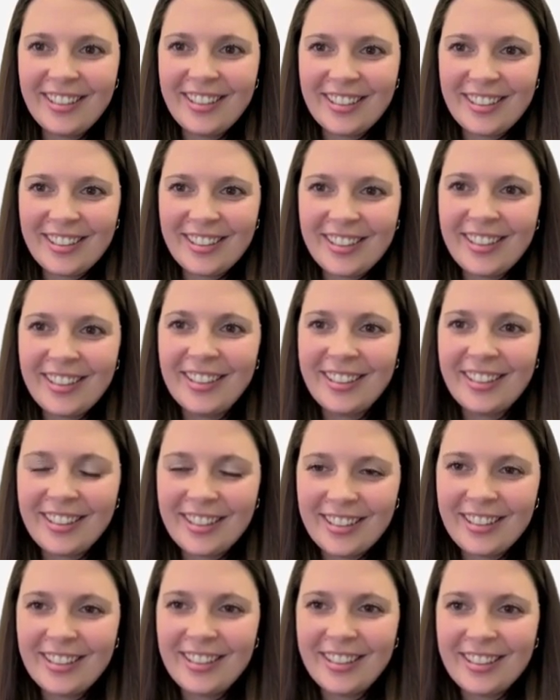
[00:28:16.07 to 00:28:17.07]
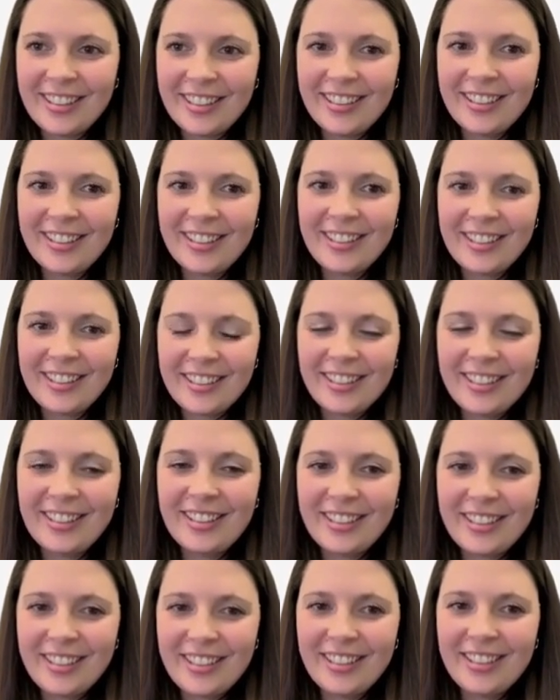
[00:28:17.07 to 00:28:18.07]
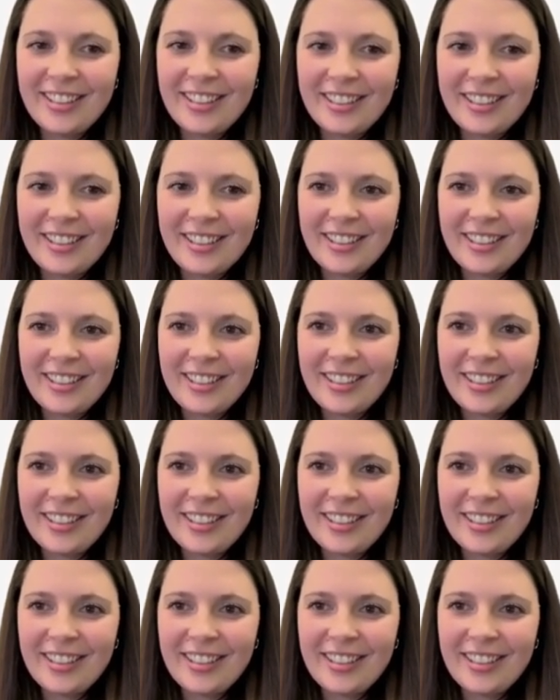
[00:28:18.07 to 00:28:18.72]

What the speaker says: The person shown says nothing.